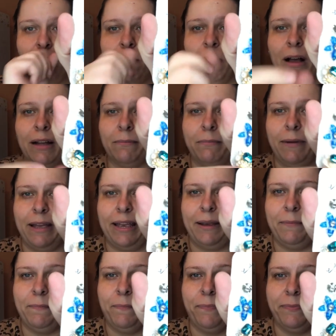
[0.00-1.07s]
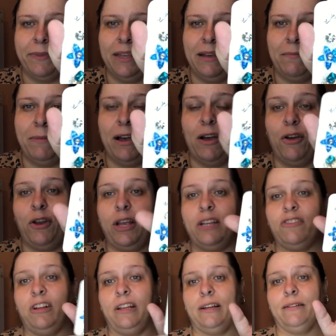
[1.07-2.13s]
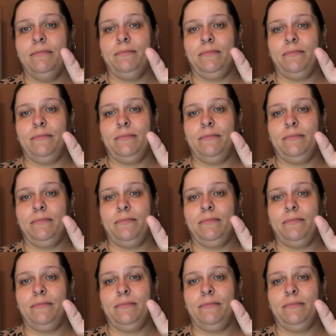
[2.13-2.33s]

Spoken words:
Pardon me. But only a dollar.